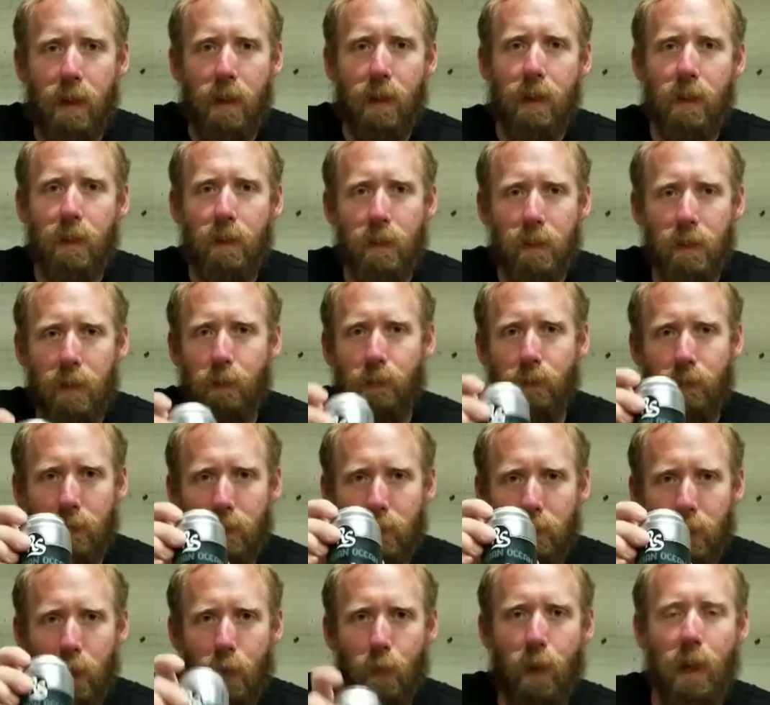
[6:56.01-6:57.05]
There's some
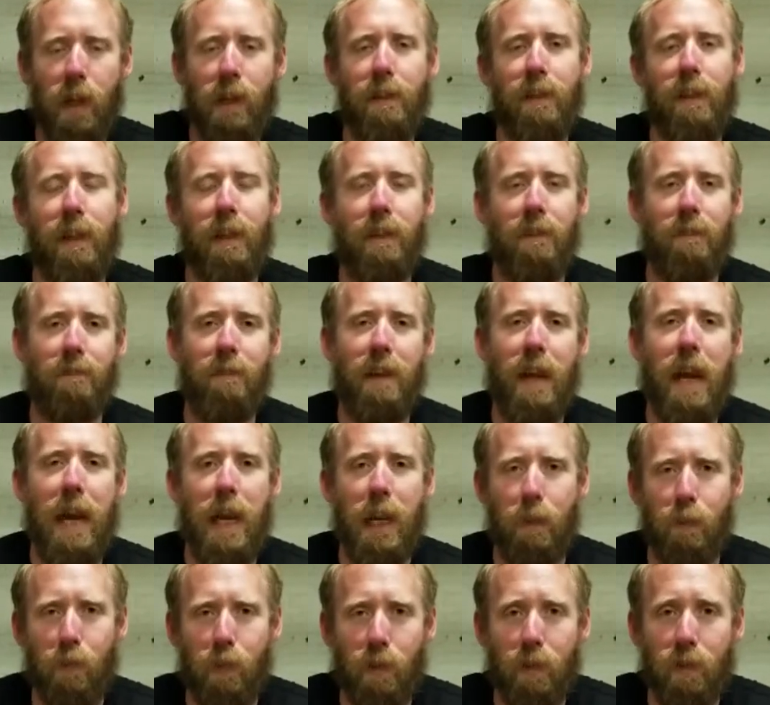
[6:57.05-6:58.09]
crazy
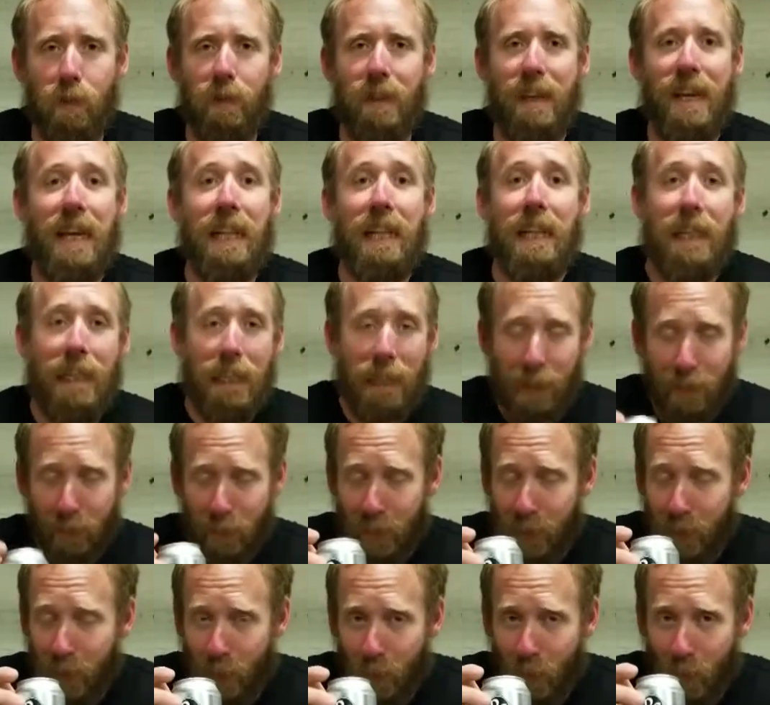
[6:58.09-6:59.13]
animals that live
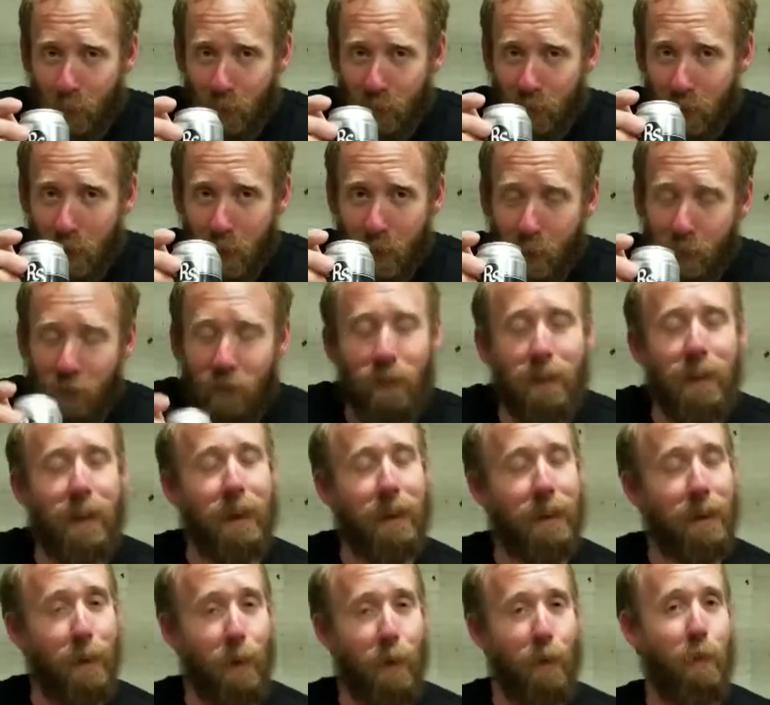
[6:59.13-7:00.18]
in the Torsion Ocean that you
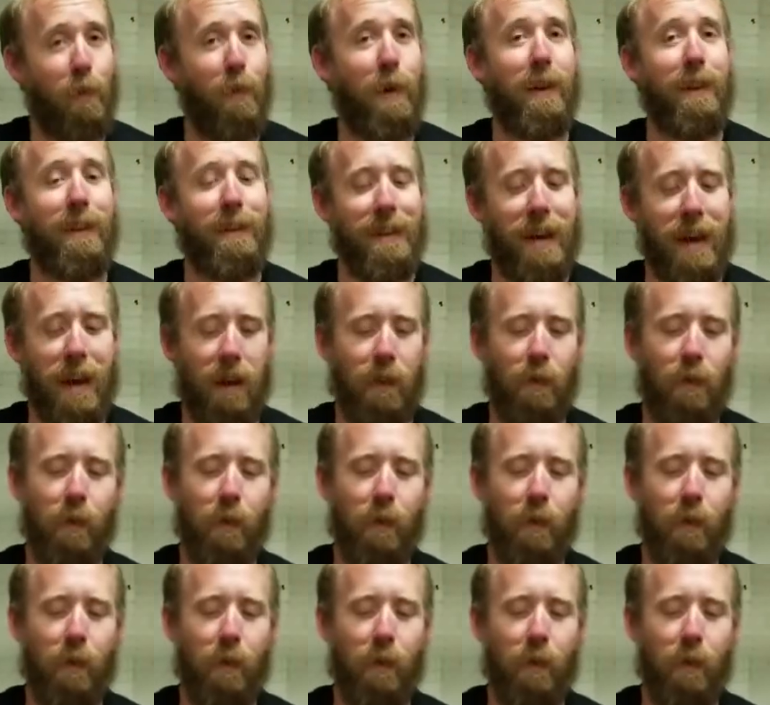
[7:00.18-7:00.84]
don't want to tangle.